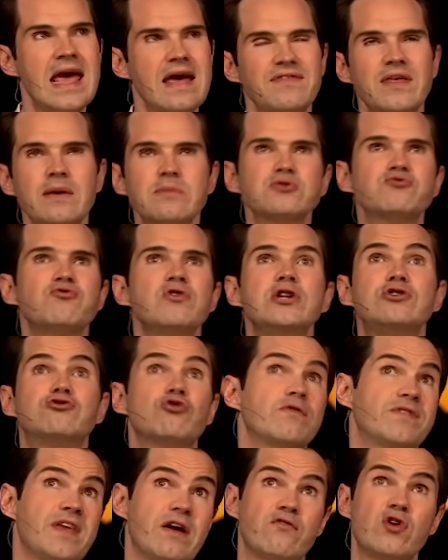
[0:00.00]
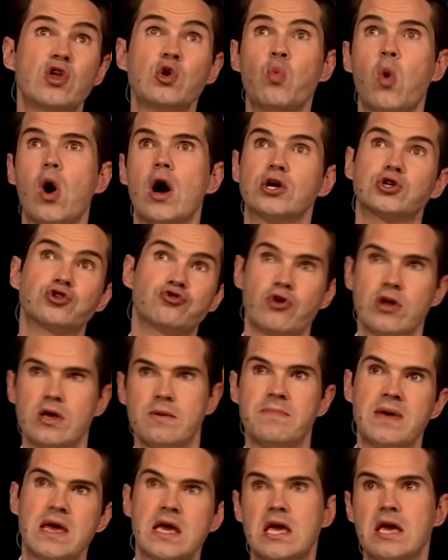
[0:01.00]
If that was really true, if that really worked, treat
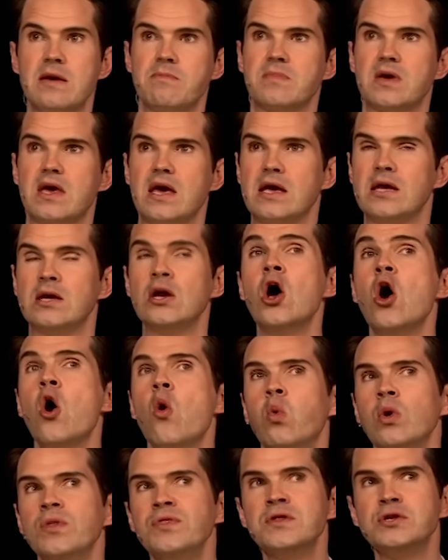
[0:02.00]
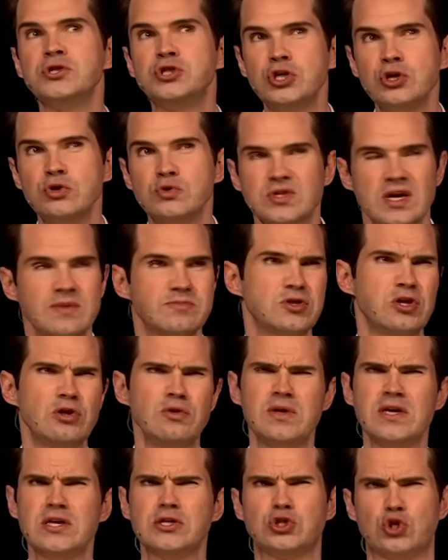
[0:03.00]
them mean, keep them keen, wouldn't the Jews
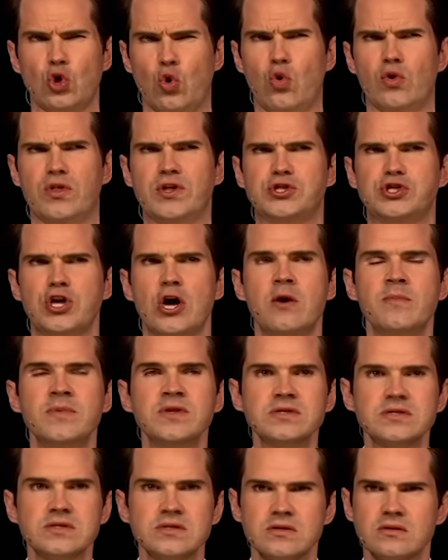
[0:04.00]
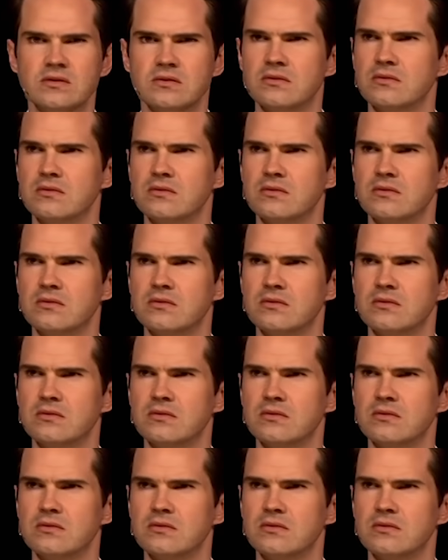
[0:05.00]
absolutely adore the Germans?